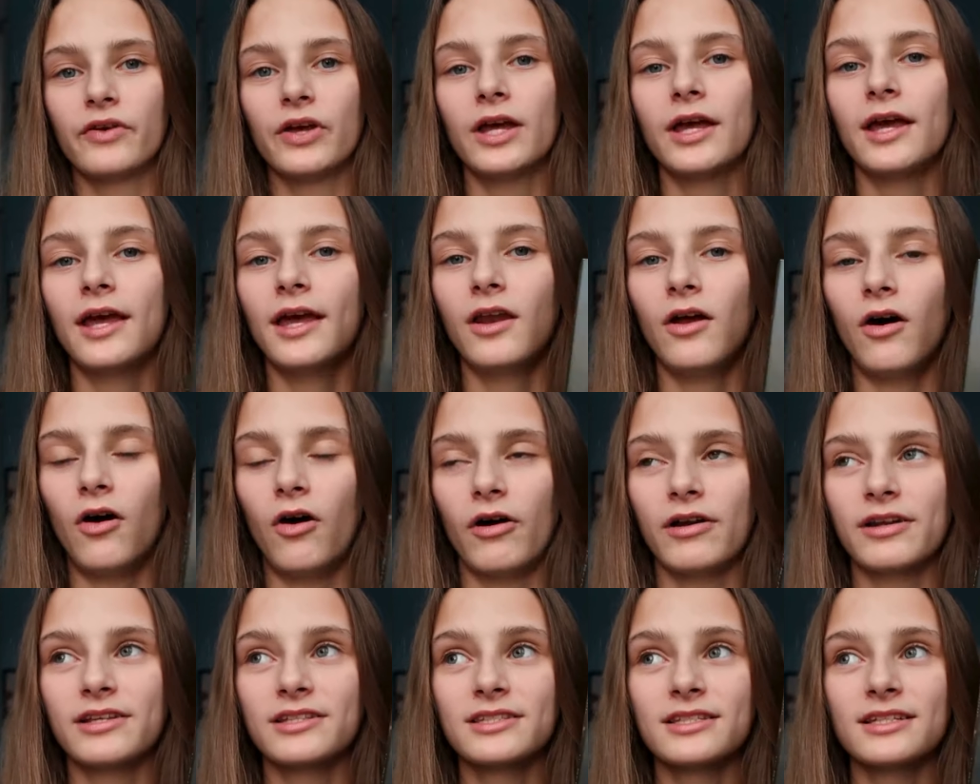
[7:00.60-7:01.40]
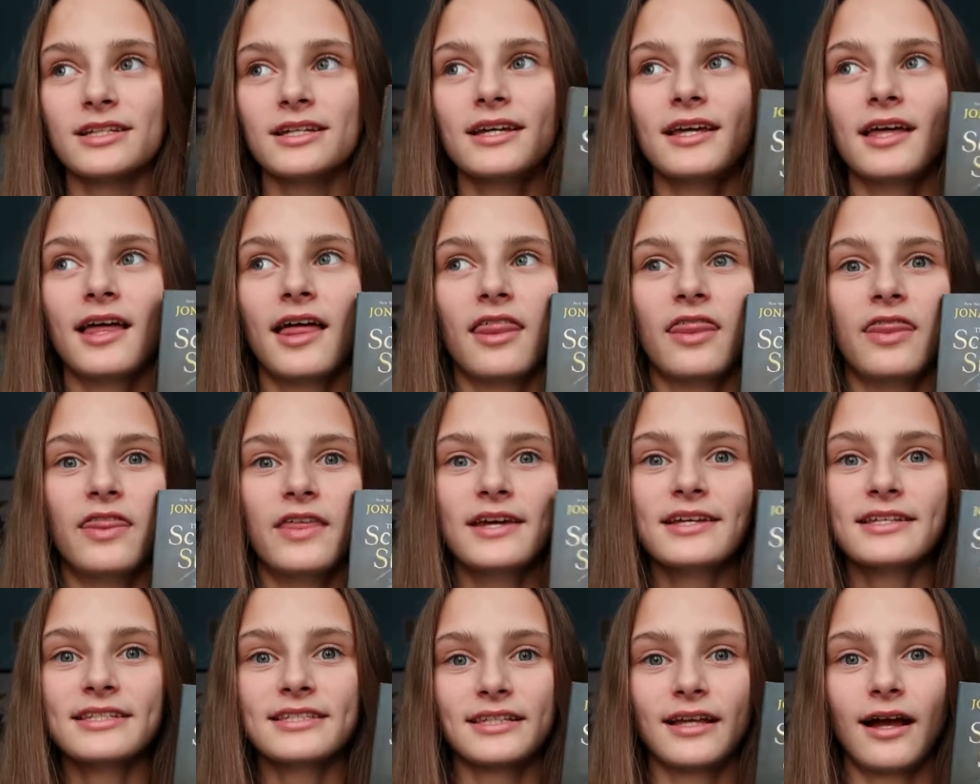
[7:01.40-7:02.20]
it and honestly
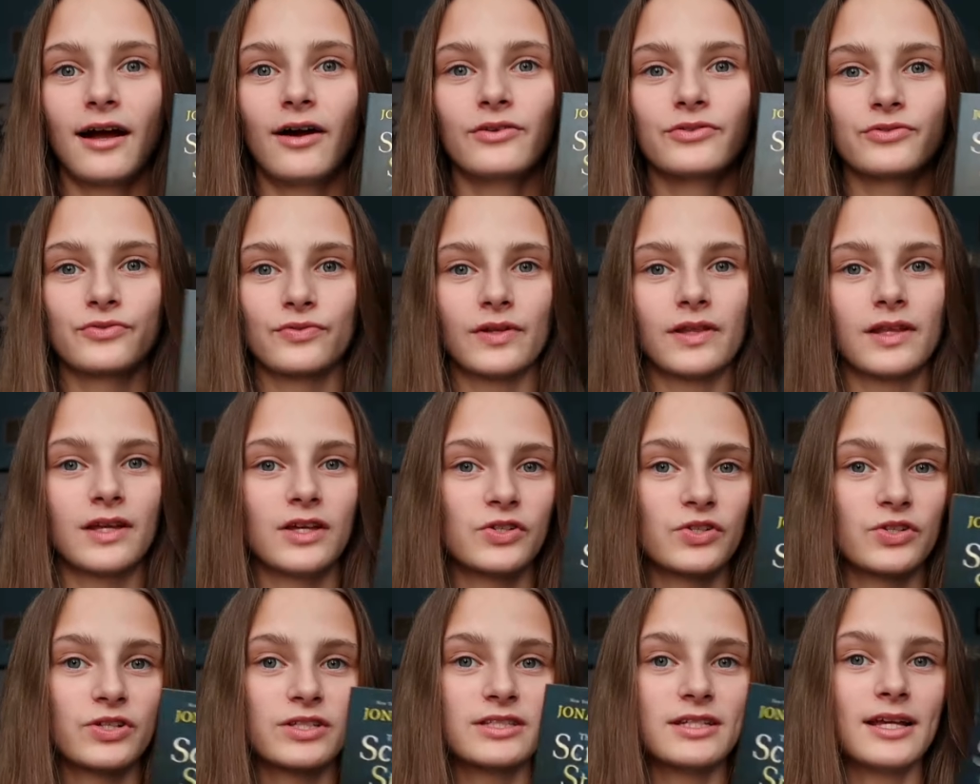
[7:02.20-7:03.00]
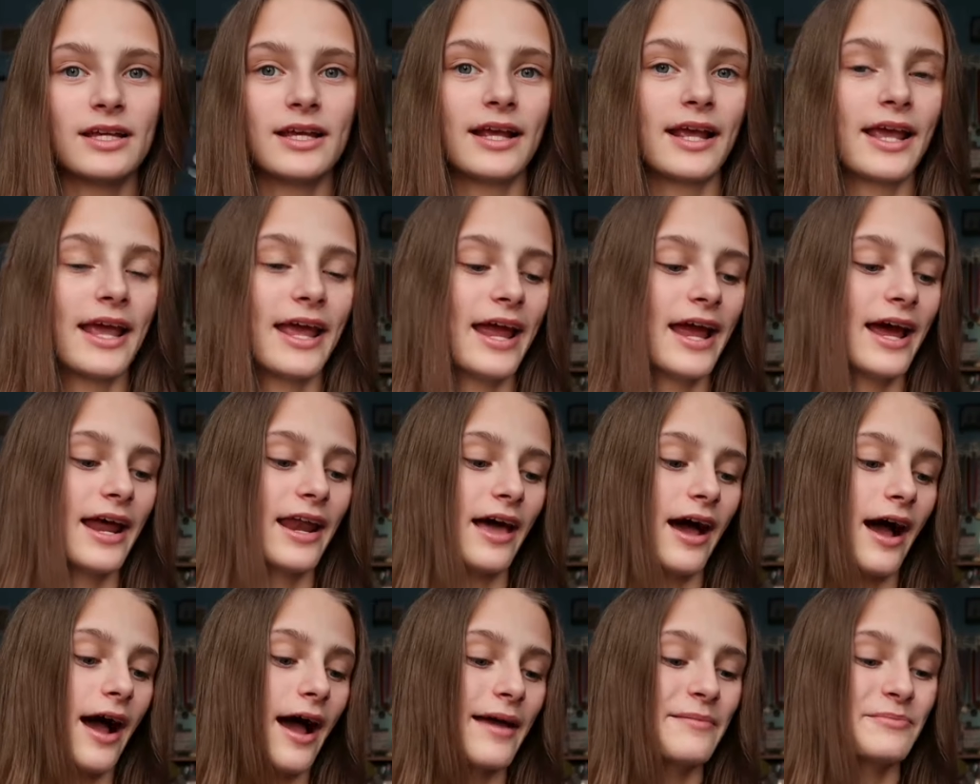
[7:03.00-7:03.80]
this sounds really interesting
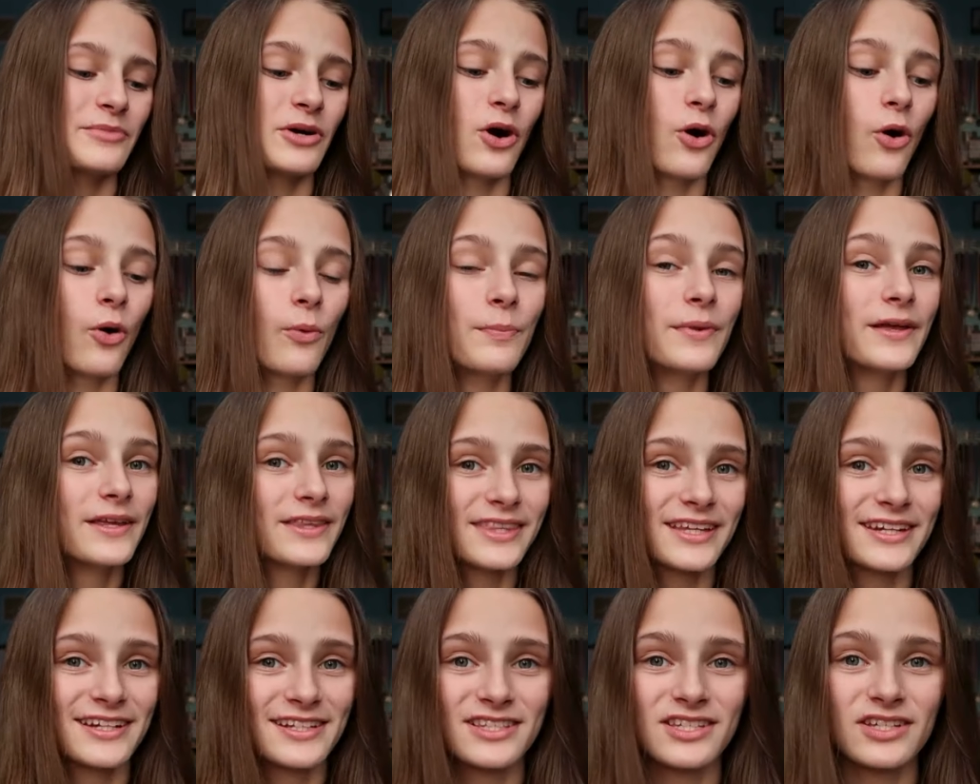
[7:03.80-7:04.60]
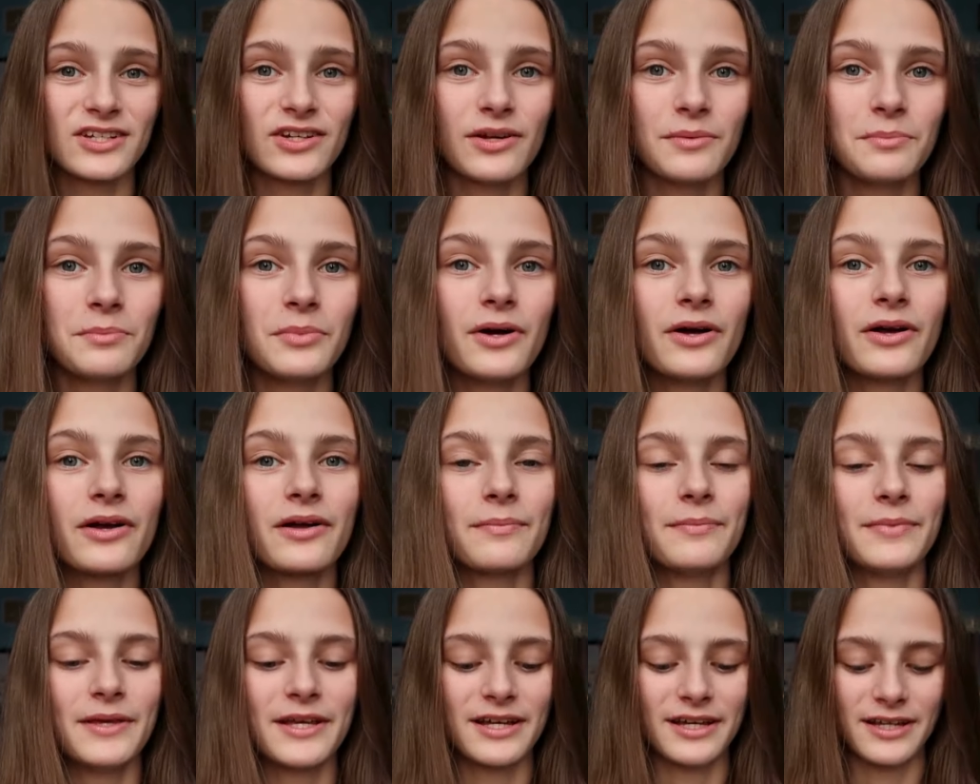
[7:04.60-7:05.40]
and I'm hoping that it's a good book
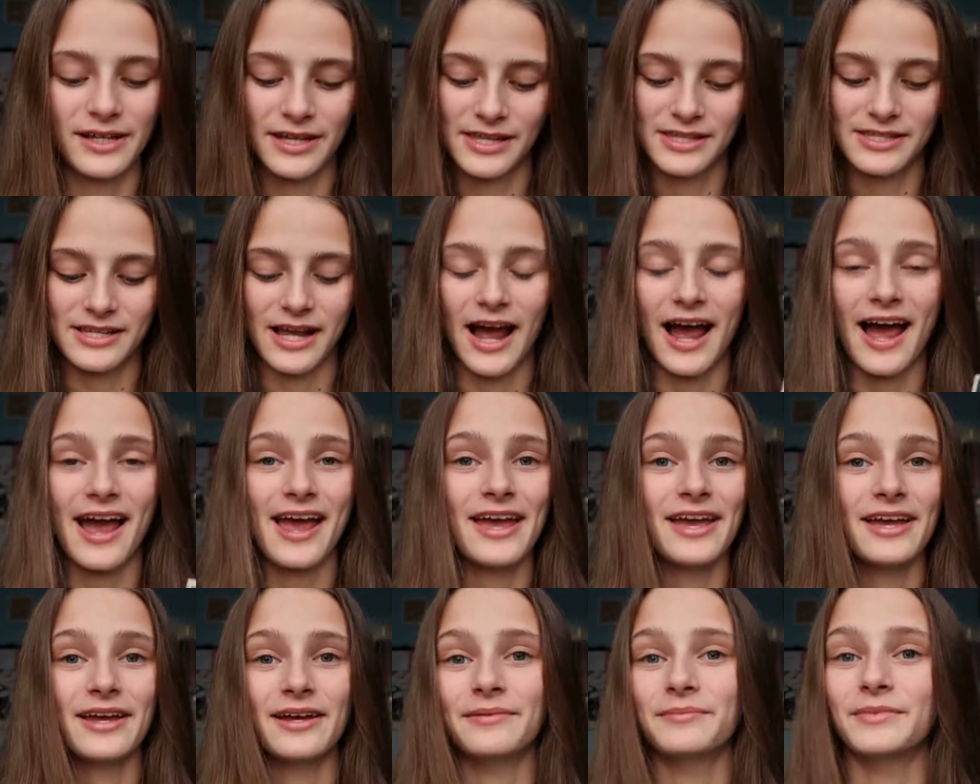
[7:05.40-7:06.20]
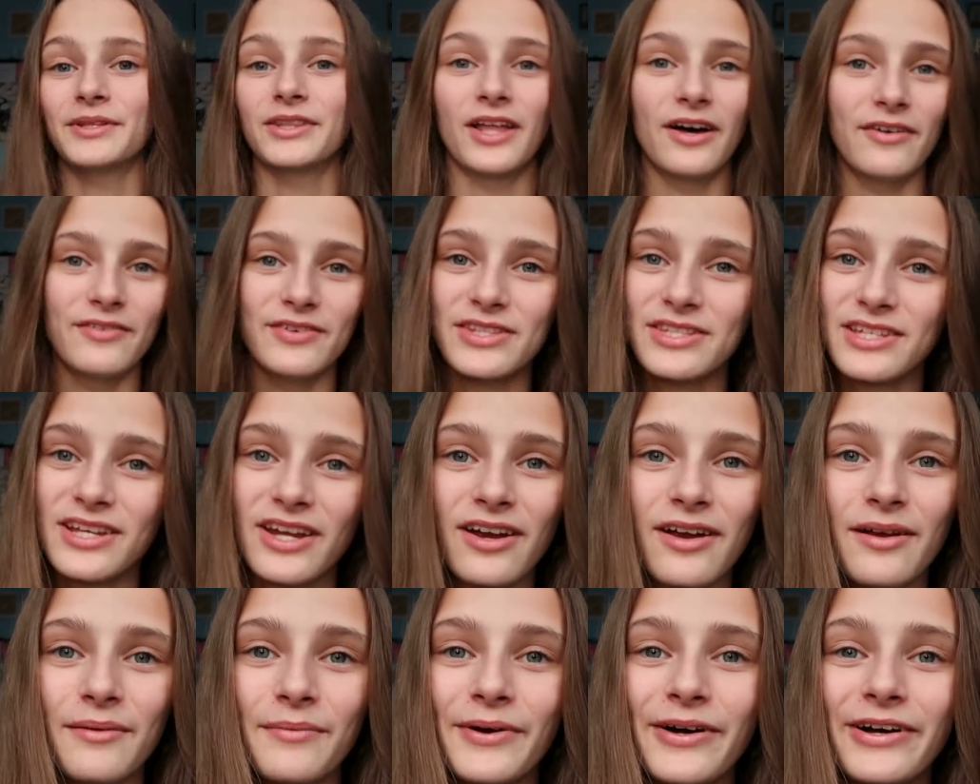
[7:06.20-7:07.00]
because I am in love with
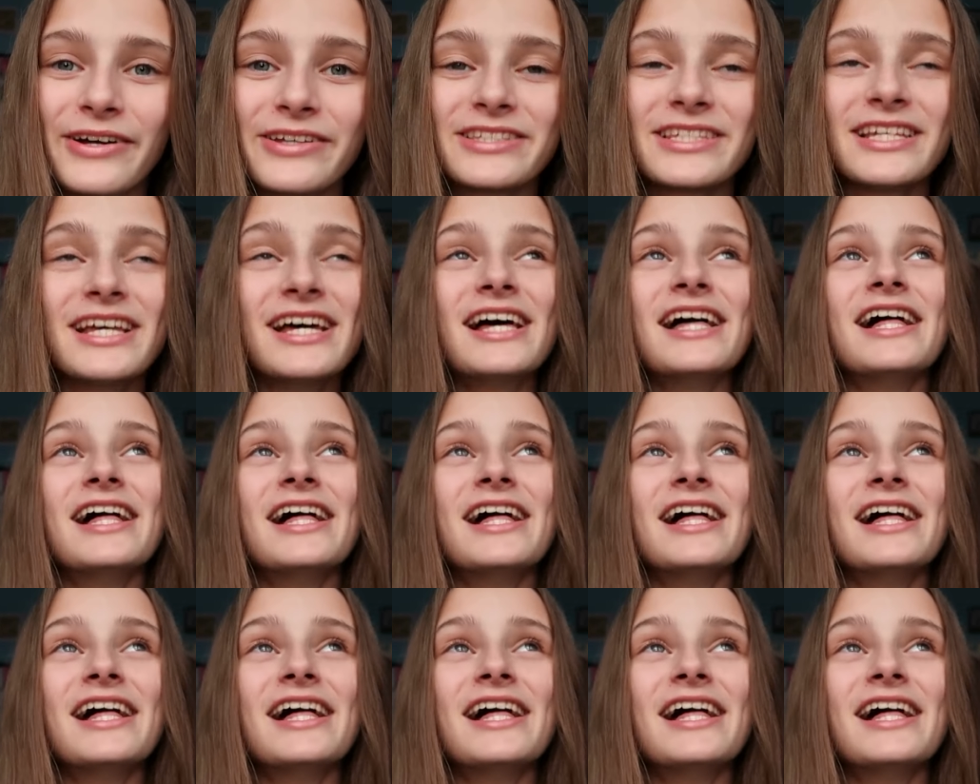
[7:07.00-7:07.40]
scary books.